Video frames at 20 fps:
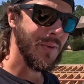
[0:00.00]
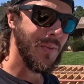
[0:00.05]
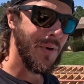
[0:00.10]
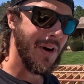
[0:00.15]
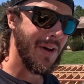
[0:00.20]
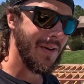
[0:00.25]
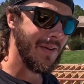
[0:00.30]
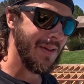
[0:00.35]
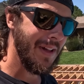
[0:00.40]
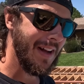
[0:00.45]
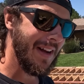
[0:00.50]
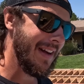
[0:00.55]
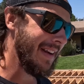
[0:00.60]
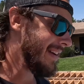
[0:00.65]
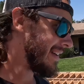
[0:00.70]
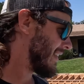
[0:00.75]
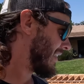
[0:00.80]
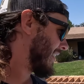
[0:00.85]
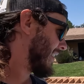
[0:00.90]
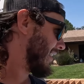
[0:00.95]
the water
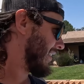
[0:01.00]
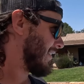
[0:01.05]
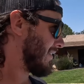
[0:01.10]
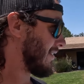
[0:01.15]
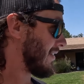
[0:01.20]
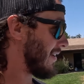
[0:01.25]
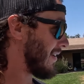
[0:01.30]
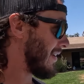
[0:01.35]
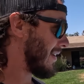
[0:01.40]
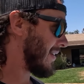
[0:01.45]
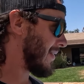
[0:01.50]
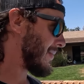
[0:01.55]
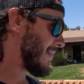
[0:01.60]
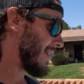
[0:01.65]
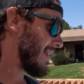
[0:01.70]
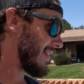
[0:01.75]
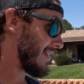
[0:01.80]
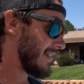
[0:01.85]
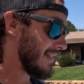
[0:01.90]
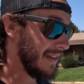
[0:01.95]
line, so
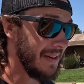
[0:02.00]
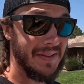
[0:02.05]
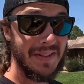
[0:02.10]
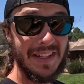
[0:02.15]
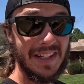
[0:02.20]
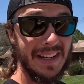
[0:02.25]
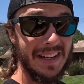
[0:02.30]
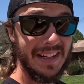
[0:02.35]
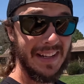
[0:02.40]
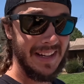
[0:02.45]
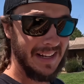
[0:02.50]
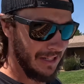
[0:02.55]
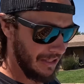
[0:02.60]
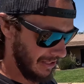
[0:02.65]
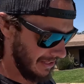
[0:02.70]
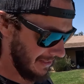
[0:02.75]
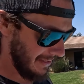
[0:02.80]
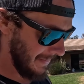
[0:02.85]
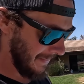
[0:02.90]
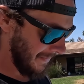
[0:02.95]
we're 13
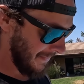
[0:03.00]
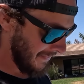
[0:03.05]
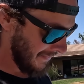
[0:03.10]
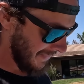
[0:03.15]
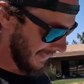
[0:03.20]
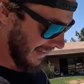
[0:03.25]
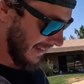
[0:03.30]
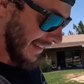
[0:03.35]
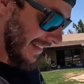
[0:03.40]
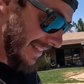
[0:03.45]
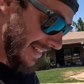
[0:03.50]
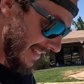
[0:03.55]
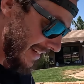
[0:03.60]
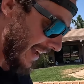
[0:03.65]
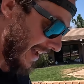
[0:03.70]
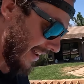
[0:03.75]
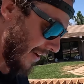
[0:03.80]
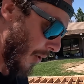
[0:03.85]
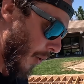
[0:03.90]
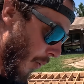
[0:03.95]
inches. It's not